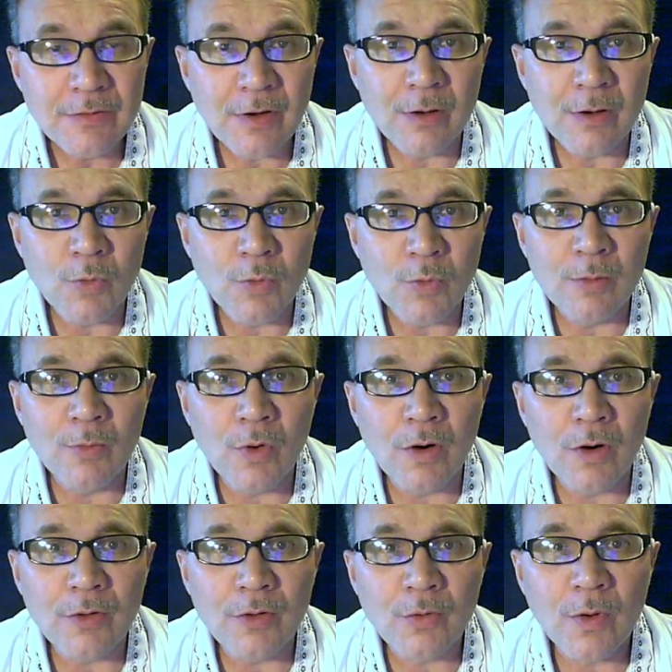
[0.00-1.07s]
There are more and
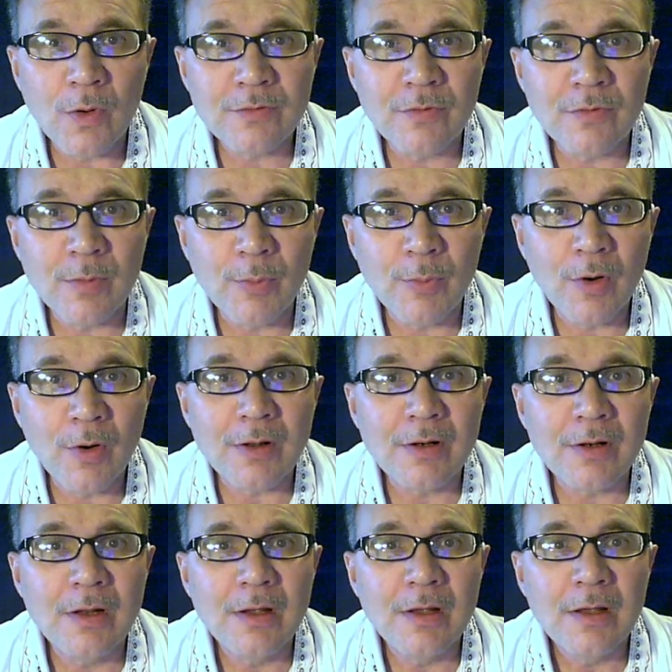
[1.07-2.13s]
more earthquakes
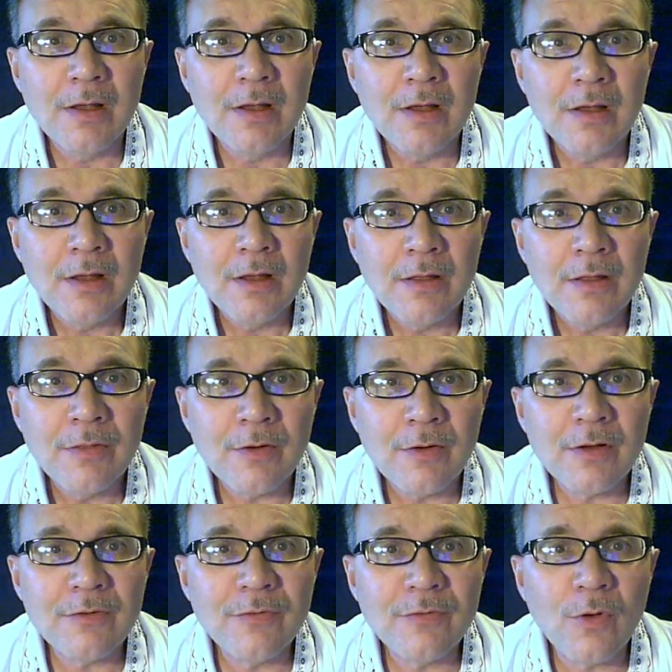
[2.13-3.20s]
reported. There
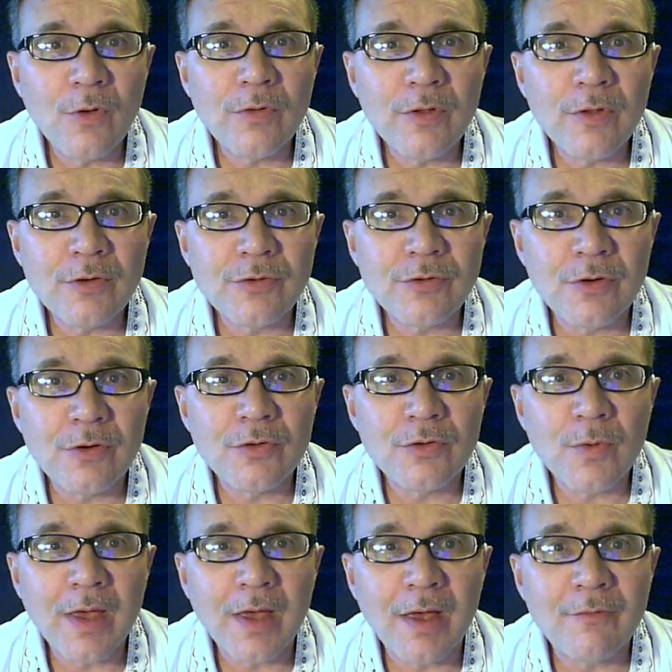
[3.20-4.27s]
is, though, the assurance
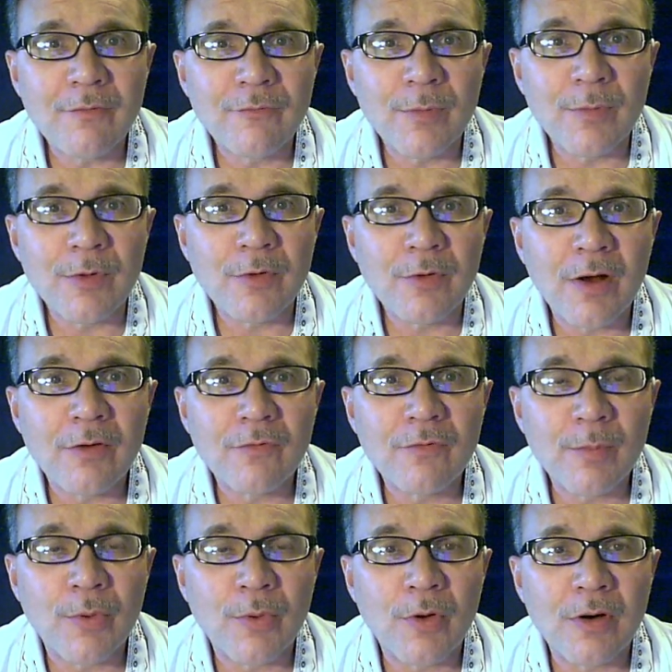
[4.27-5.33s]
we have from the greatest
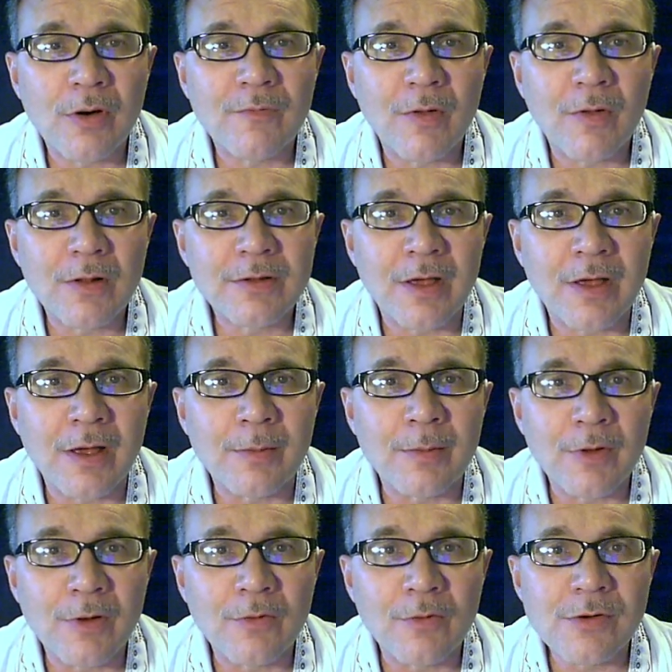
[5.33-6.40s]
reporter of all time,
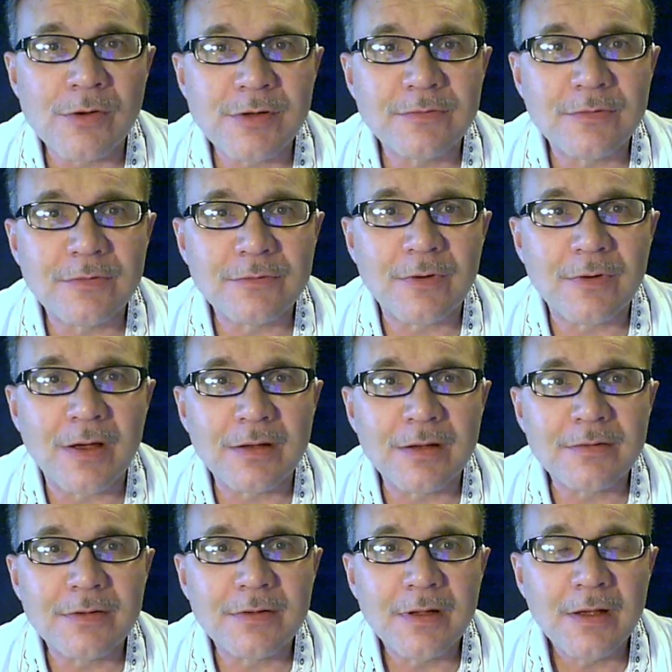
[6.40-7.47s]
the Lord Jesus Christ.
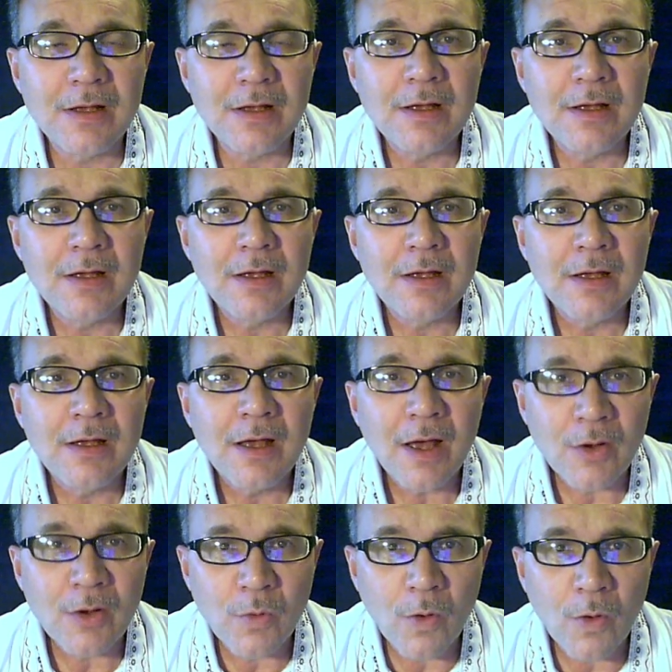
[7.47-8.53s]

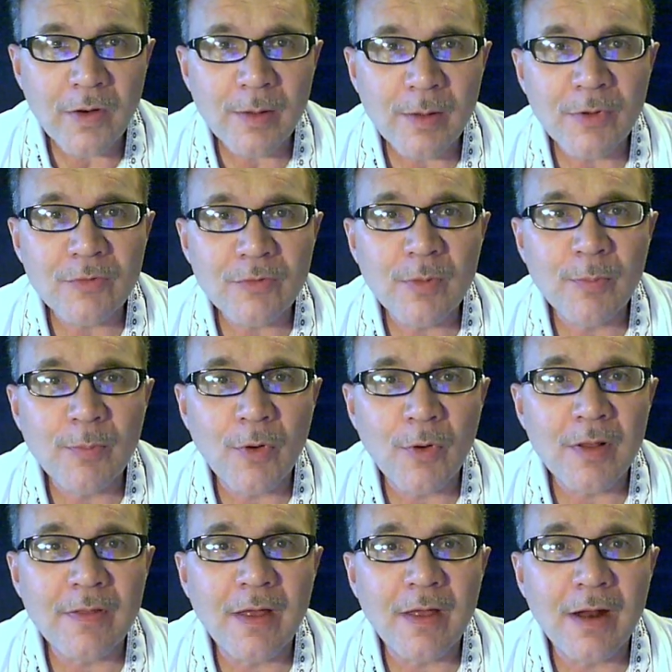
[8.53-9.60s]
I quote him as
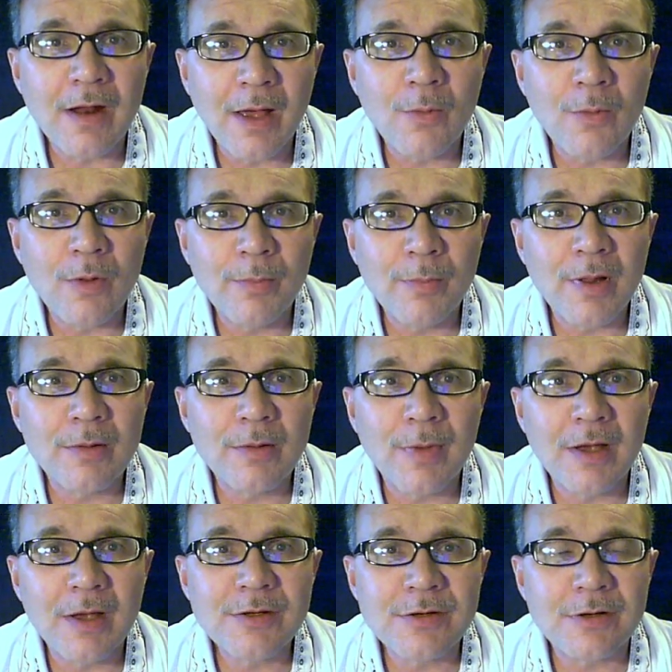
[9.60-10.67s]
reporting that I will build
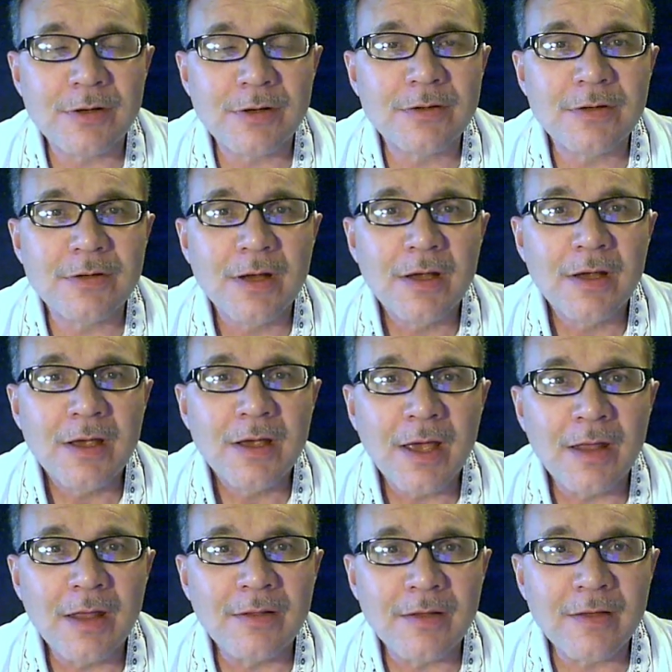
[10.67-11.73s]
my church
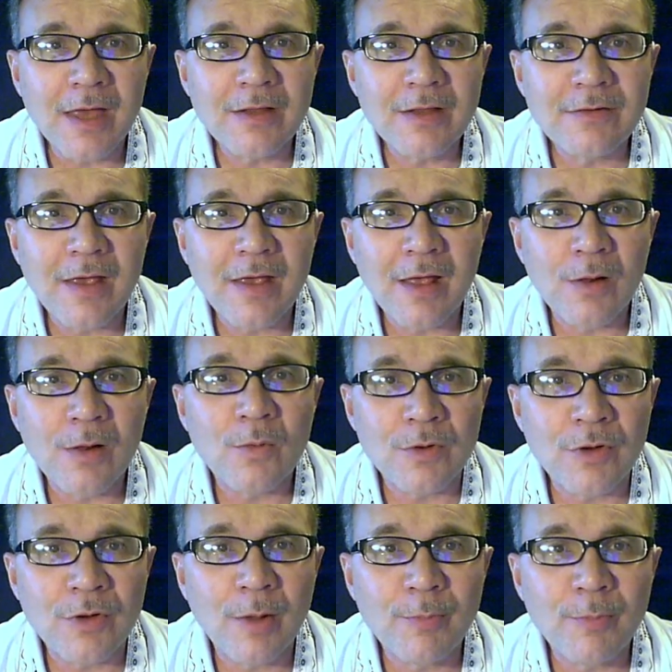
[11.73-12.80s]
and the gates of hell will
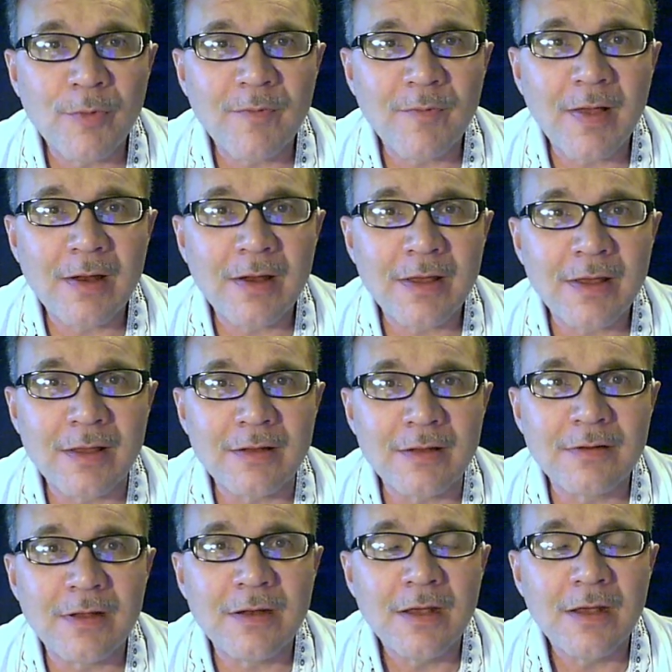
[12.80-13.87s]
not prevail
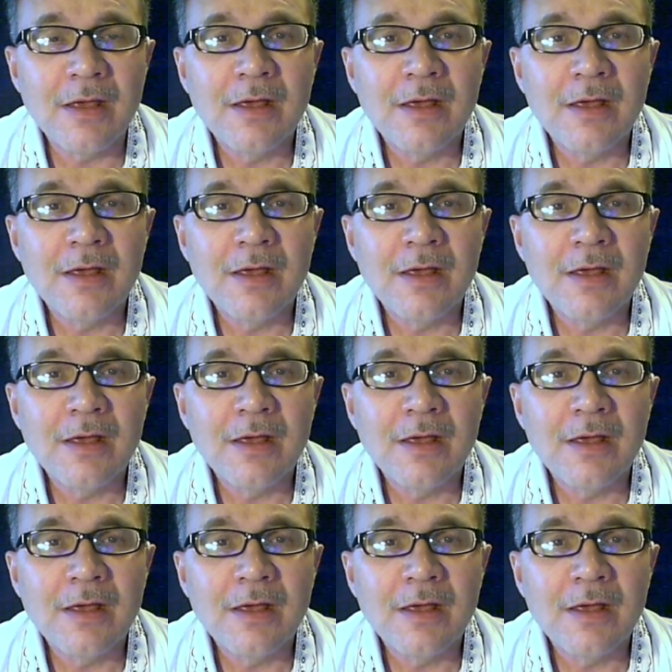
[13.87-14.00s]
against it.